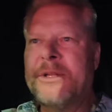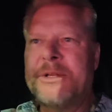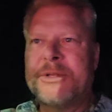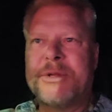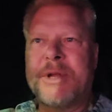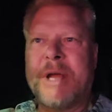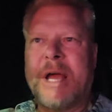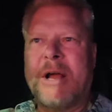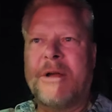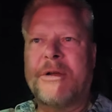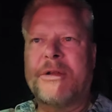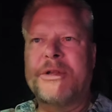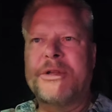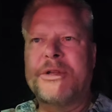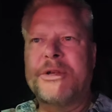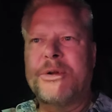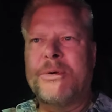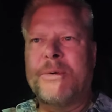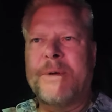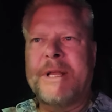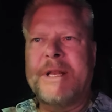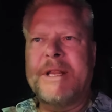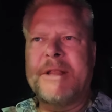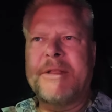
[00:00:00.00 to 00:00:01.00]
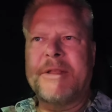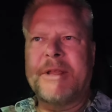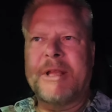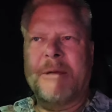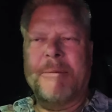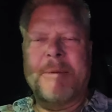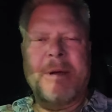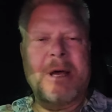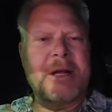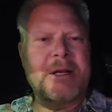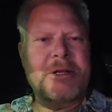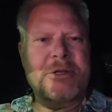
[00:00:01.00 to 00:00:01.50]
So how could you know anything
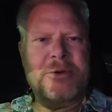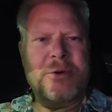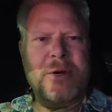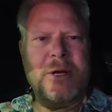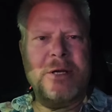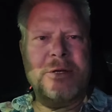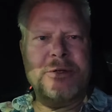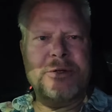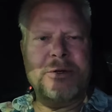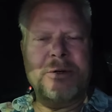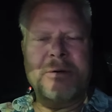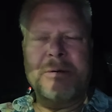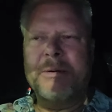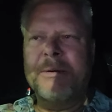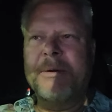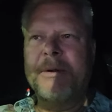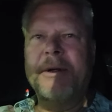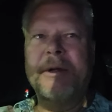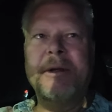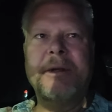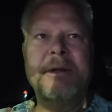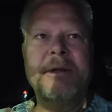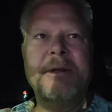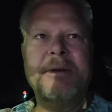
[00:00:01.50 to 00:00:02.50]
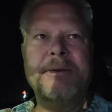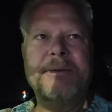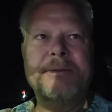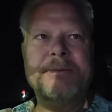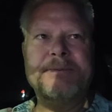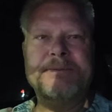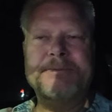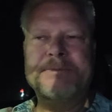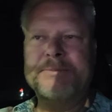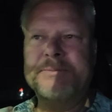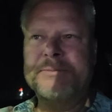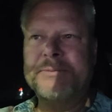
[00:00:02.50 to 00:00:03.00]
about a stranger,
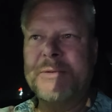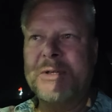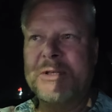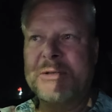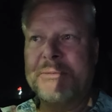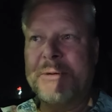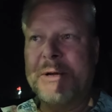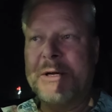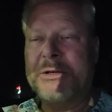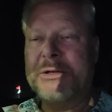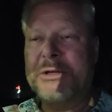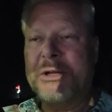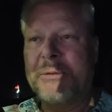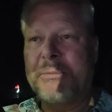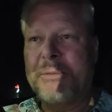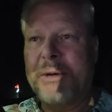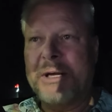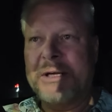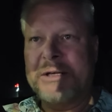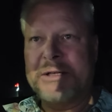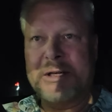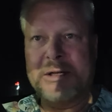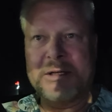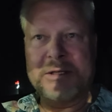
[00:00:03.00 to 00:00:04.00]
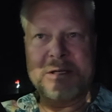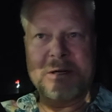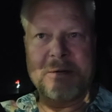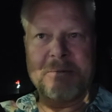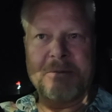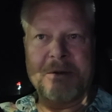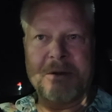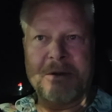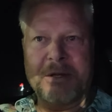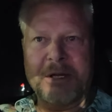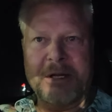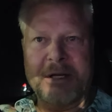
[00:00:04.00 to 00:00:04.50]
especially based on
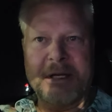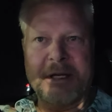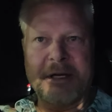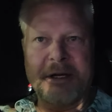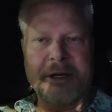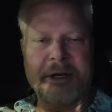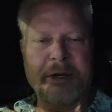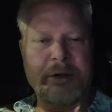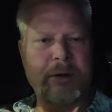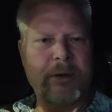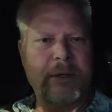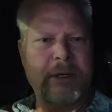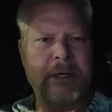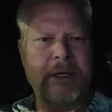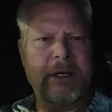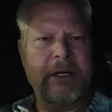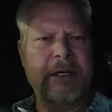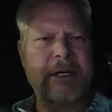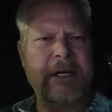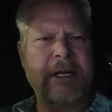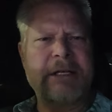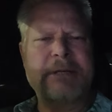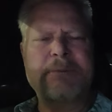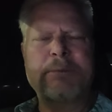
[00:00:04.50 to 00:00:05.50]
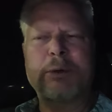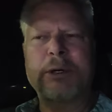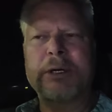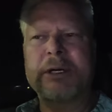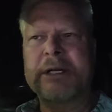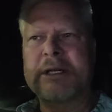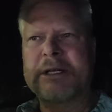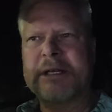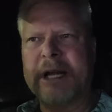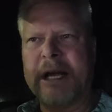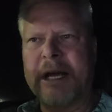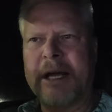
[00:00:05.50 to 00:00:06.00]
something they tell you in a
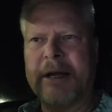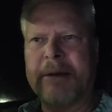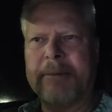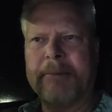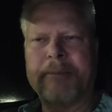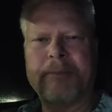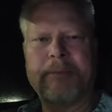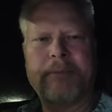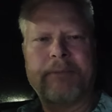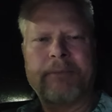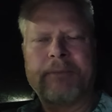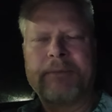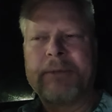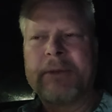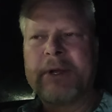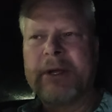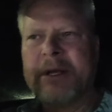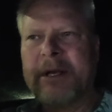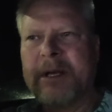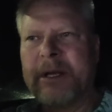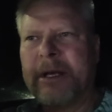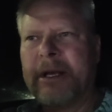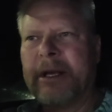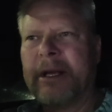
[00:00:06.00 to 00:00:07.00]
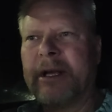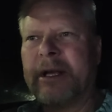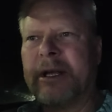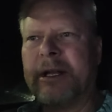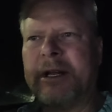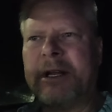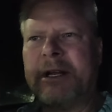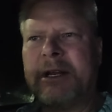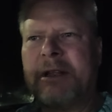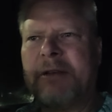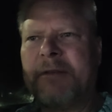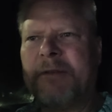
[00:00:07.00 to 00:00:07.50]
desperate time?
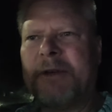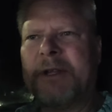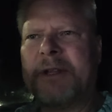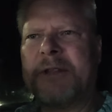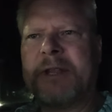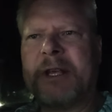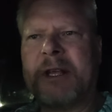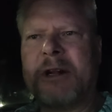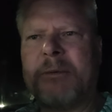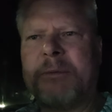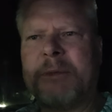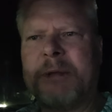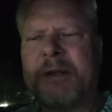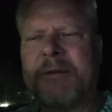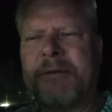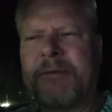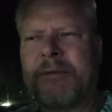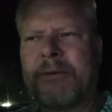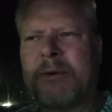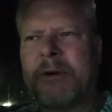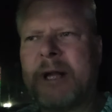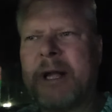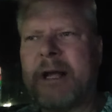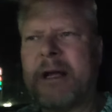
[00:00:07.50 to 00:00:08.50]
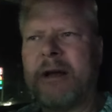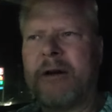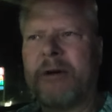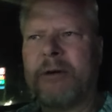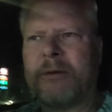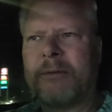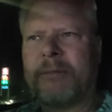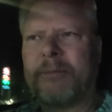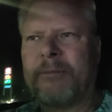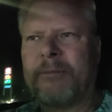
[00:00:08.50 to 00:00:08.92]
In any event, that'll be it for now.